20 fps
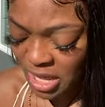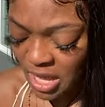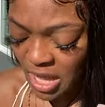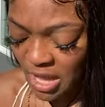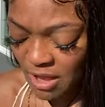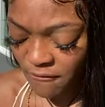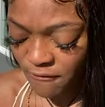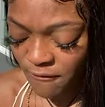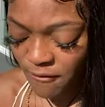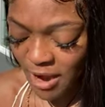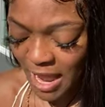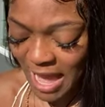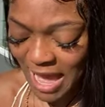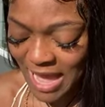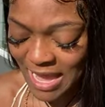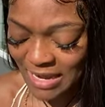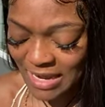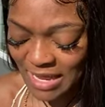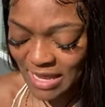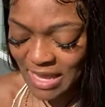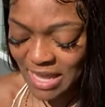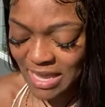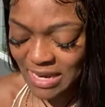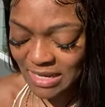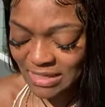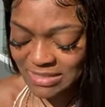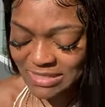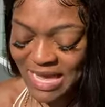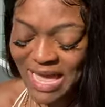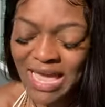and for aiding in
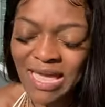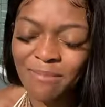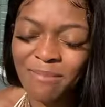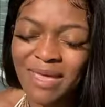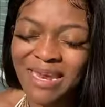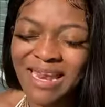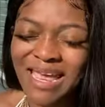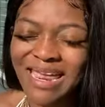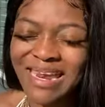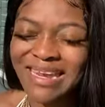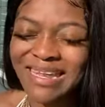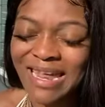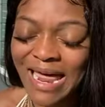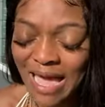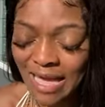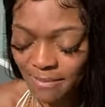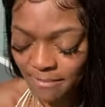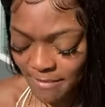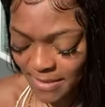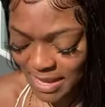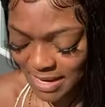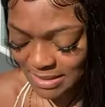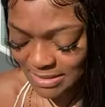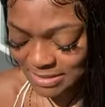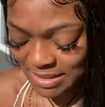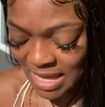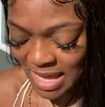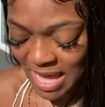attainment, enlightenment,